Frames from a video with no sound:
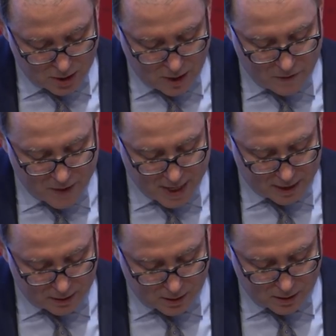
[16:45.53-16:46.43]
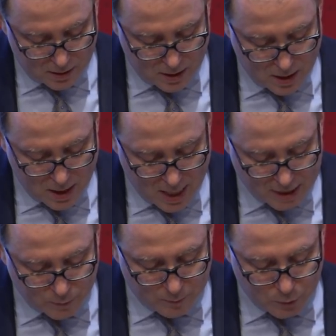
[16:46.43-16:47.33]
and then,
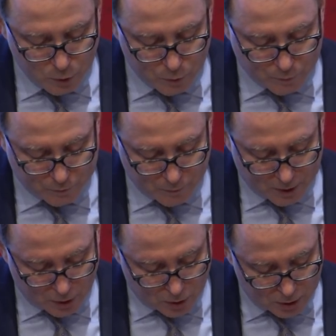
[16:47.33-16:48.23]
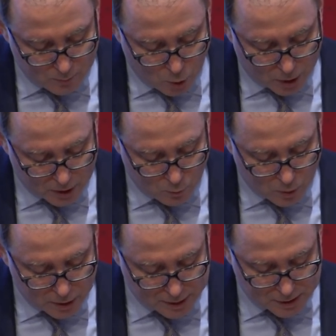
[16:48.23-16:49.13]
as we moved through the early morning
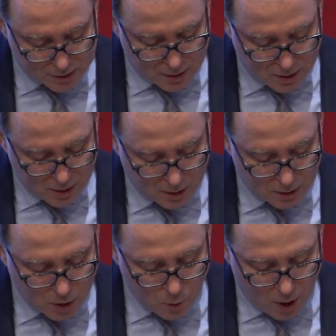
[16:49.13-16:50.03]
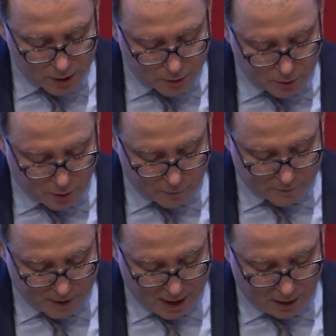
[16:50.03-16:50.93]
woods, no undergrowth
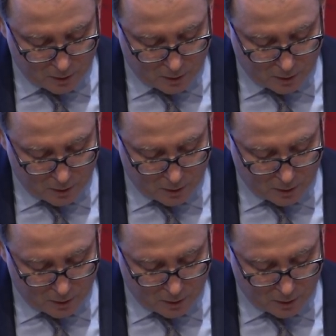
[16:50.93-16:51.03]
now,